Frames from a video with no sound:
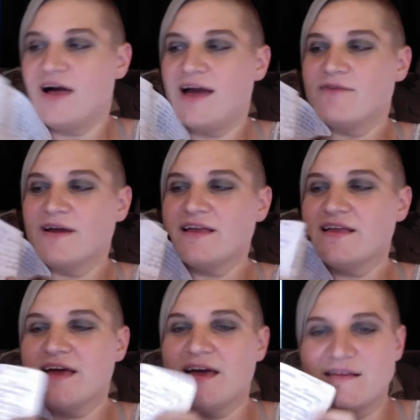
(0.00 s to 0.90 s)
I write in
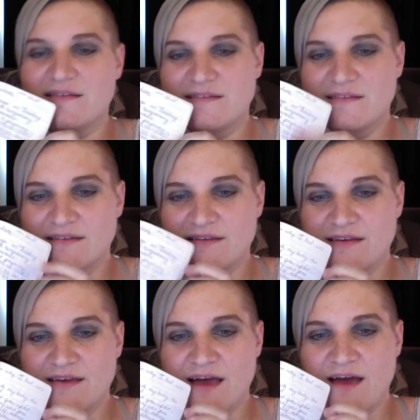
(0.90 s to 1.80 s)
it
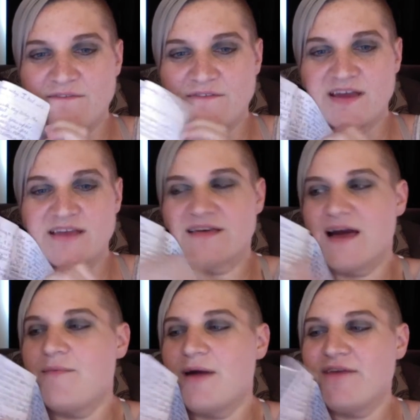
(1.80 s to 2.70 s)
every
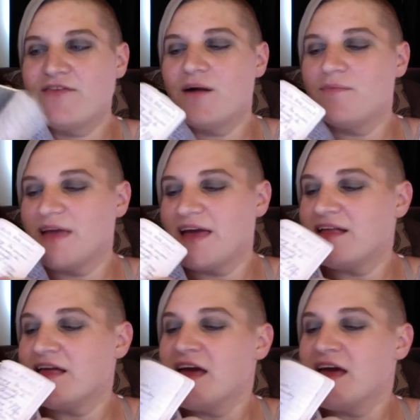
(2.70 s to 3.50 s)
time I have an update,